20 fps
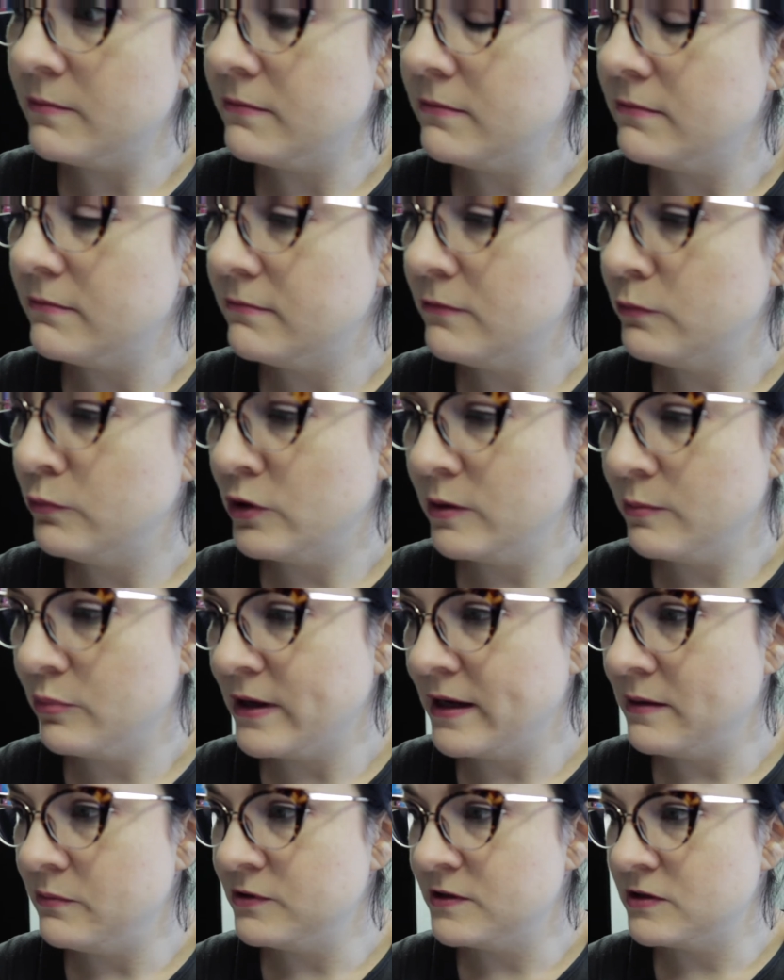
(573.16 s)
What
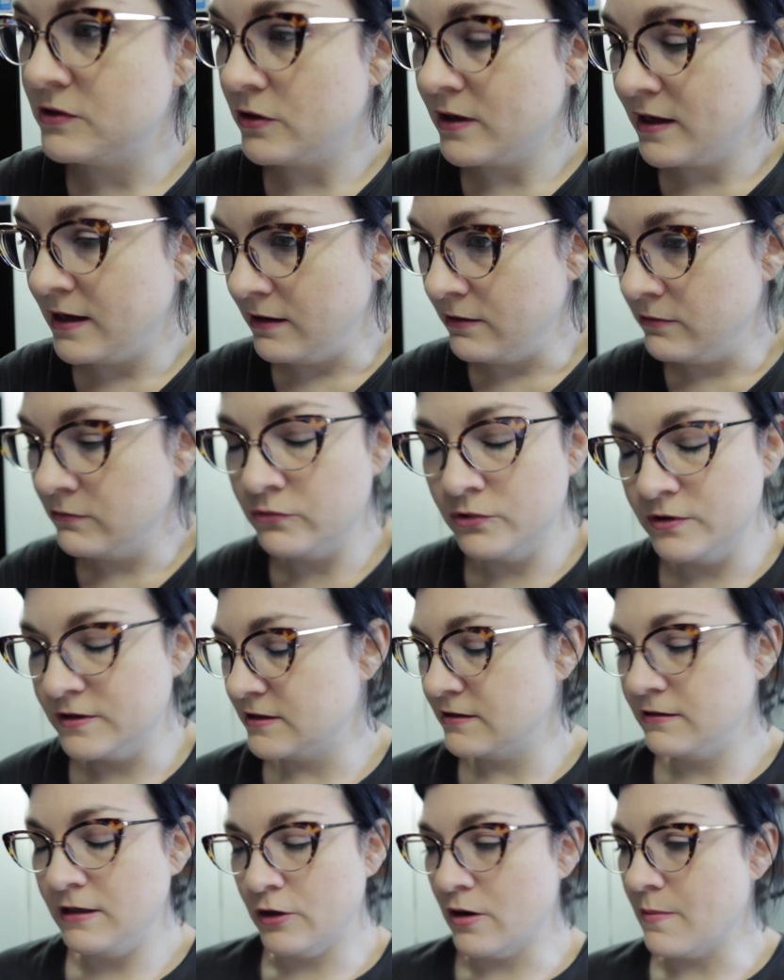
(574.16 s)
Brad was stocking
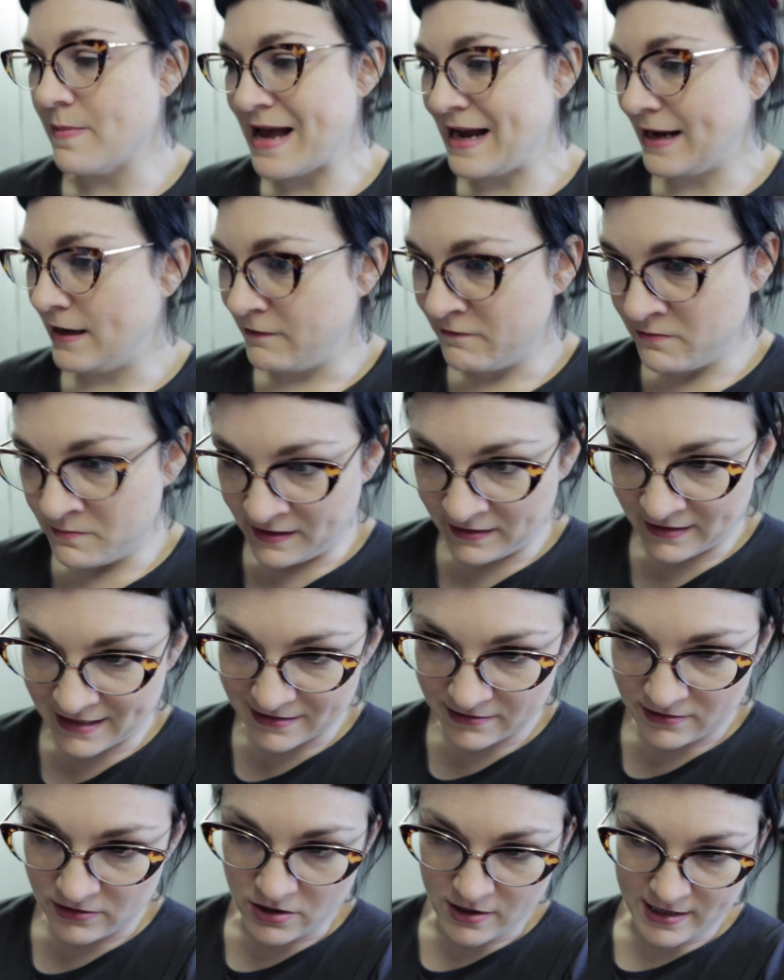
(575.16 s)
was, you know, packing for me
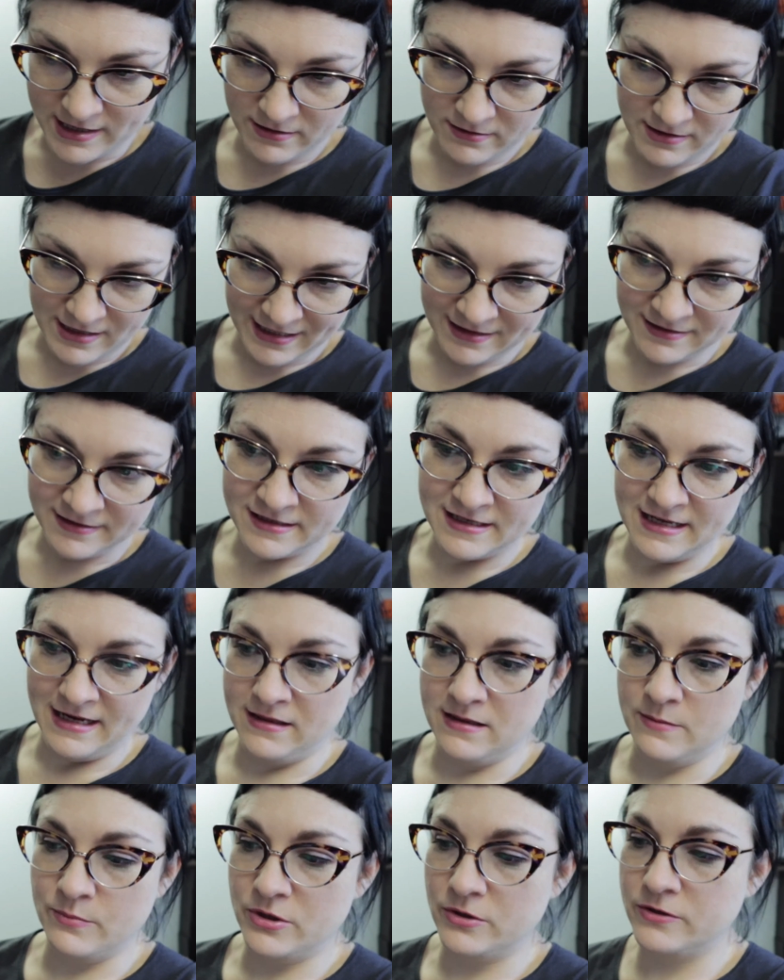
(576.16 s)
last night. I can see
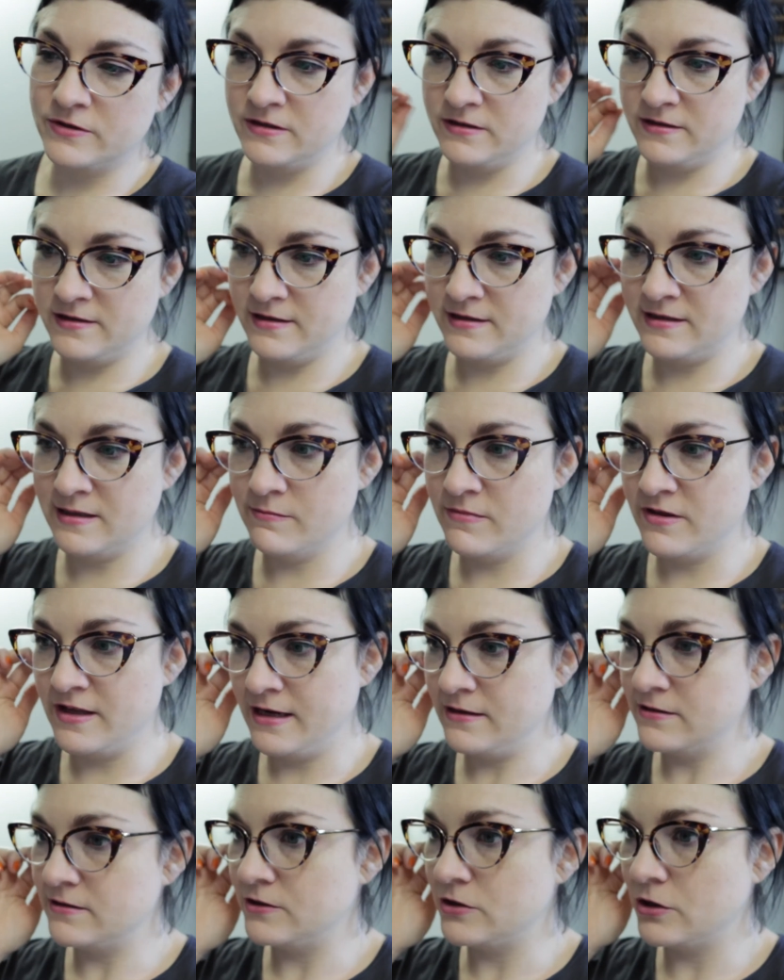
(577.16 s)
in the boxes that some
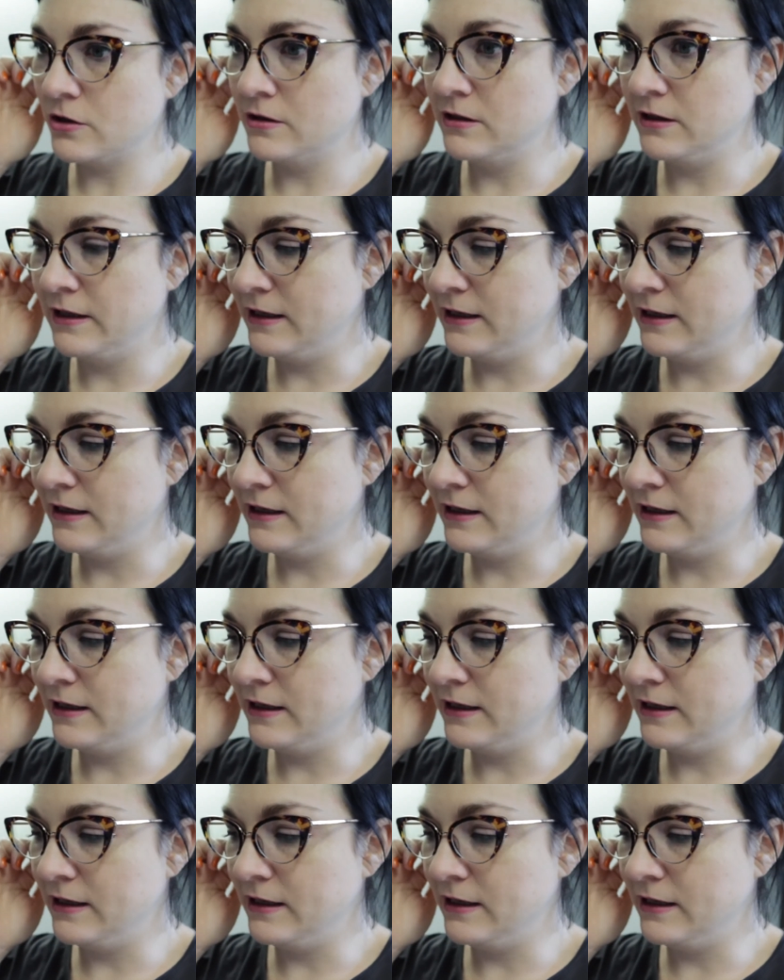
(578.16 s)
things are totally